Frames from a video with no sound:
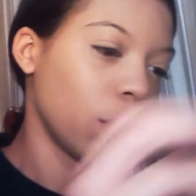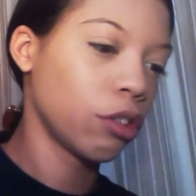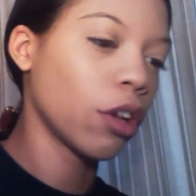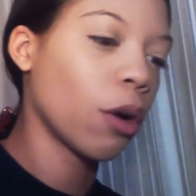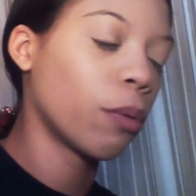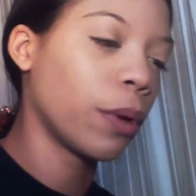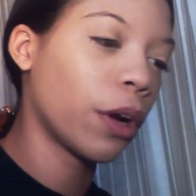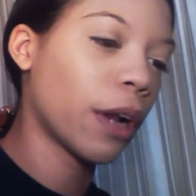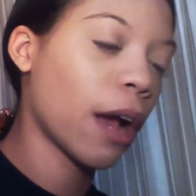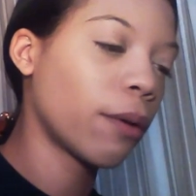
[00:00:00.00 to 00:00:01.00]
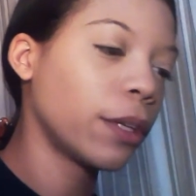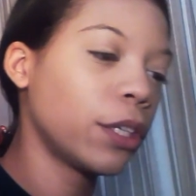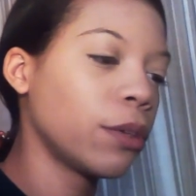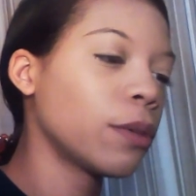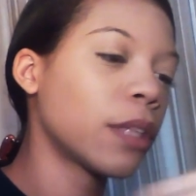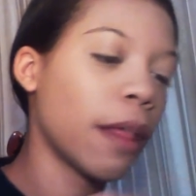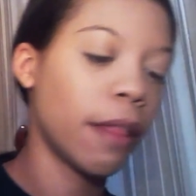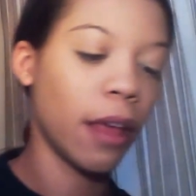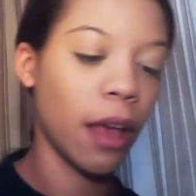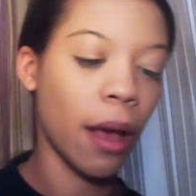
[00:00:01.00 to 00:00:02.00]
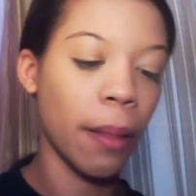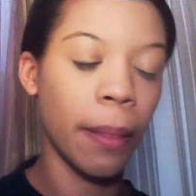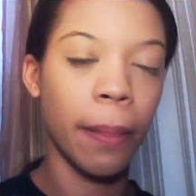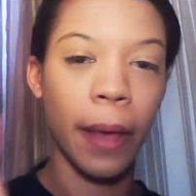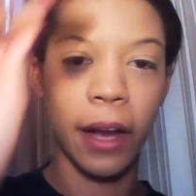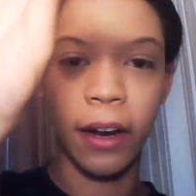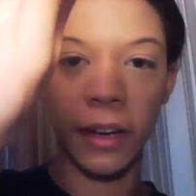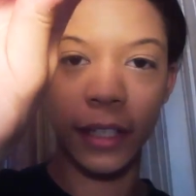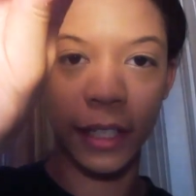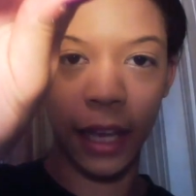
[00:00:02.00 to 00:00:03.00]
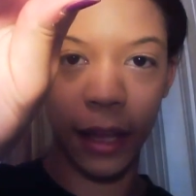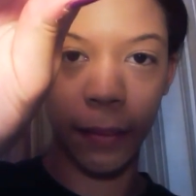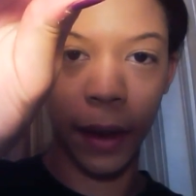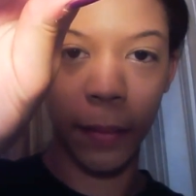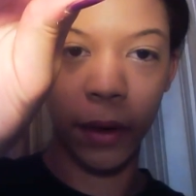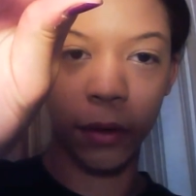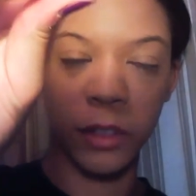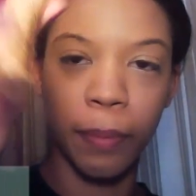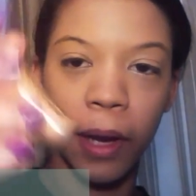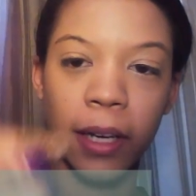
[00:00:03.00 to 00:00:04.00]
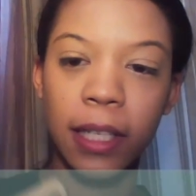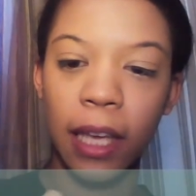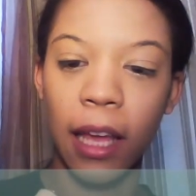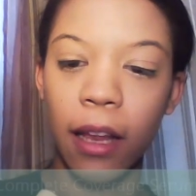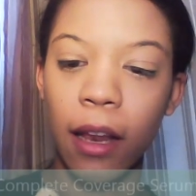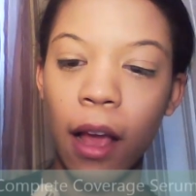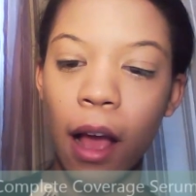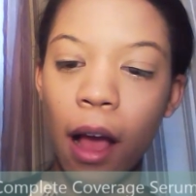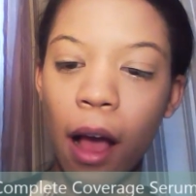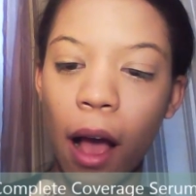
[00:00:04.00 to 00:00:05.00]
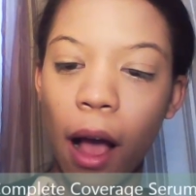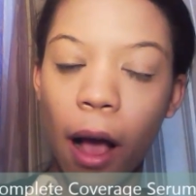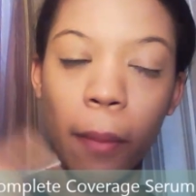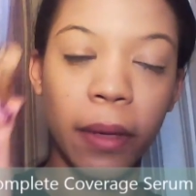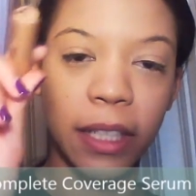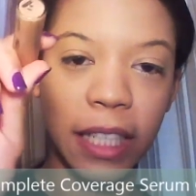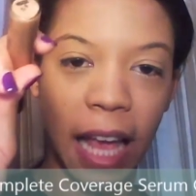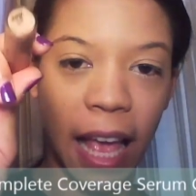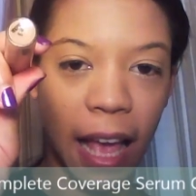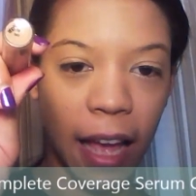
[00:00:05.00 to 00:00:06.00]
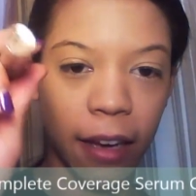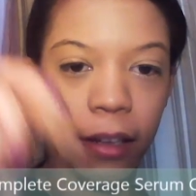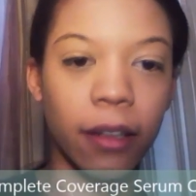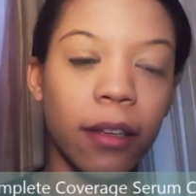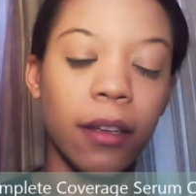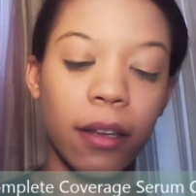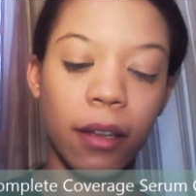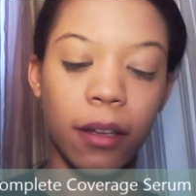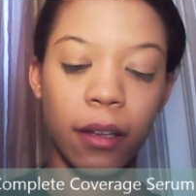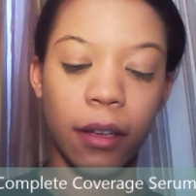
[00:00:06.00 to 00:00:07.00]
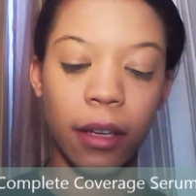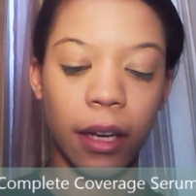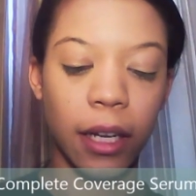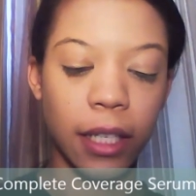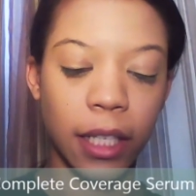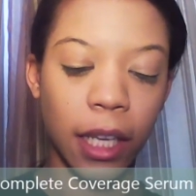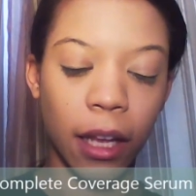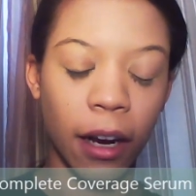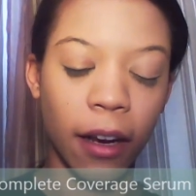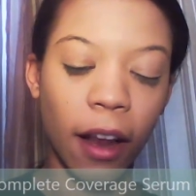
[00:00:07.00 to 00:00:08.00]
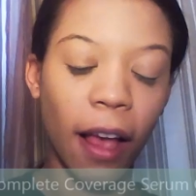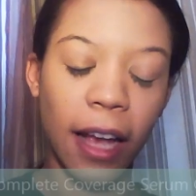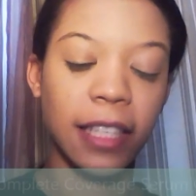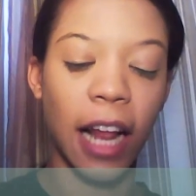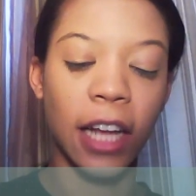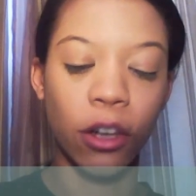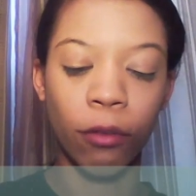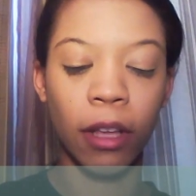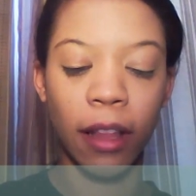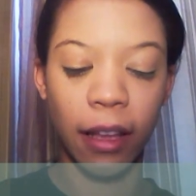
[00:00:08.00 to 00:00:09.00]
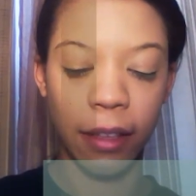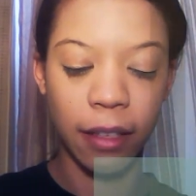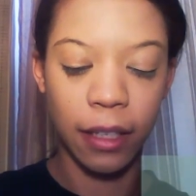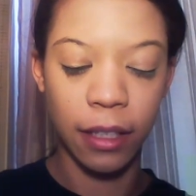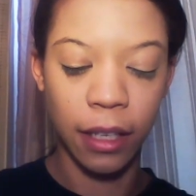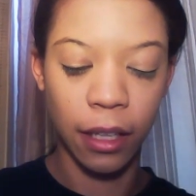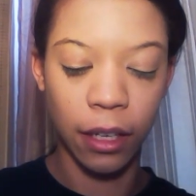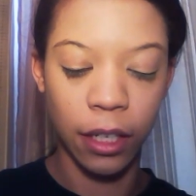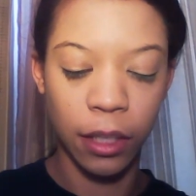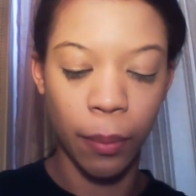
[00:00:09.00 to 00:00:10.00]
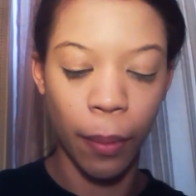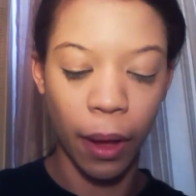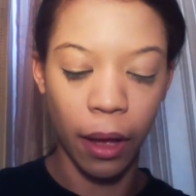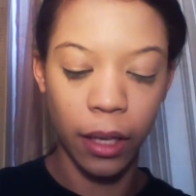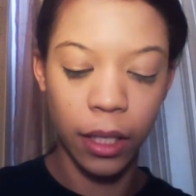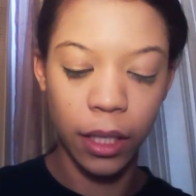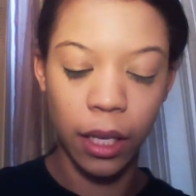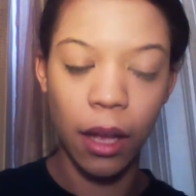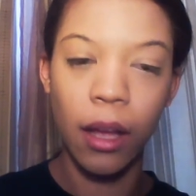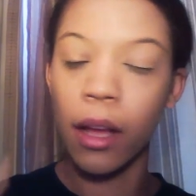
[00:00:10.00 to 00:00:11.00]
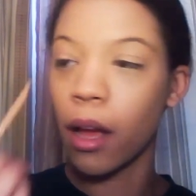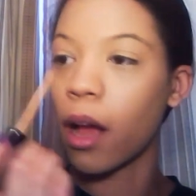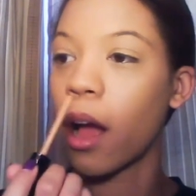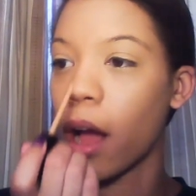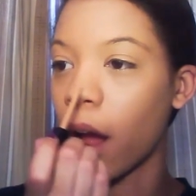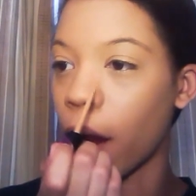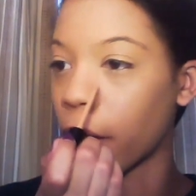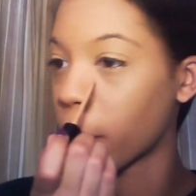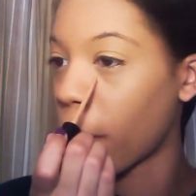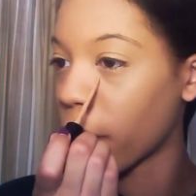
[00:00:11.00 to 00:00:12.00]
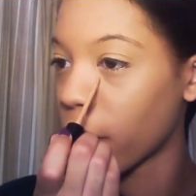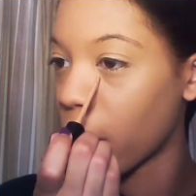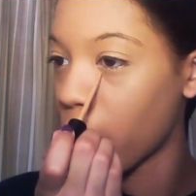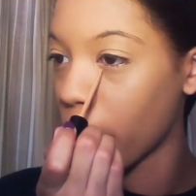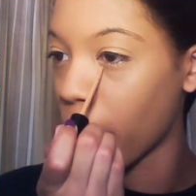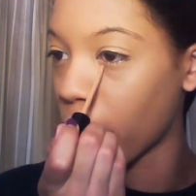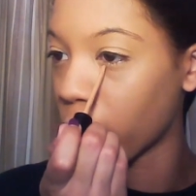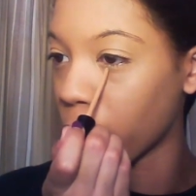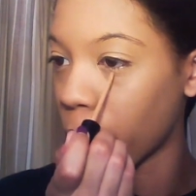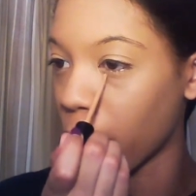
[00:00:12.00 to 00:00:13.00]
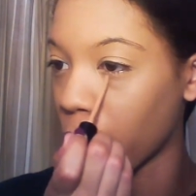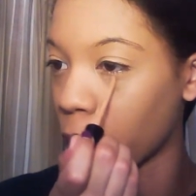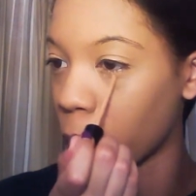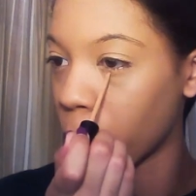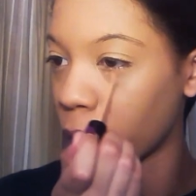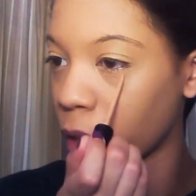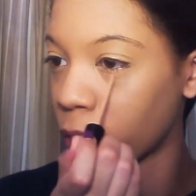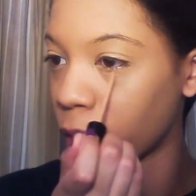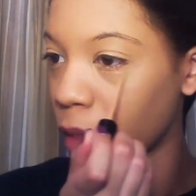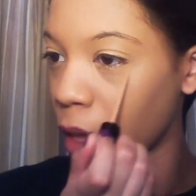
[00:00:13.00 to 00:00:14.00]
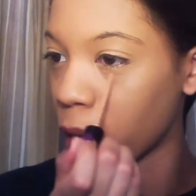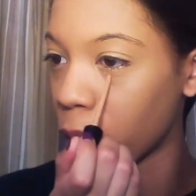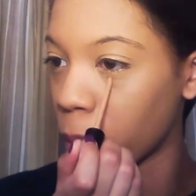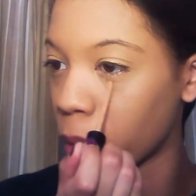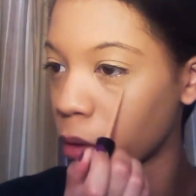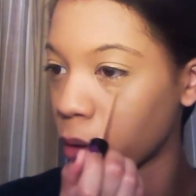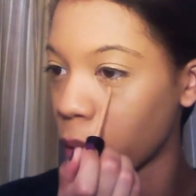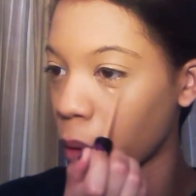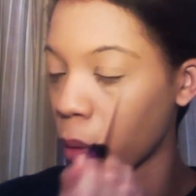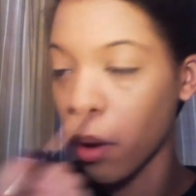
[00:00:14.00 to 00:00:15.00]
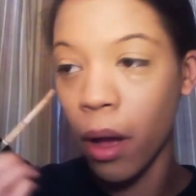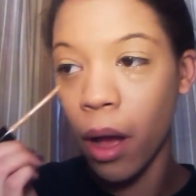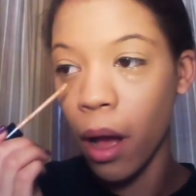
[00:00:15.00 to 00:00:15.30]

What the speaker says: So we are now going to use the BareMinerals BareSkin Tan concealer. Now, like I said, I don't really like these concealers, but I already bought them. I already paid money for them, so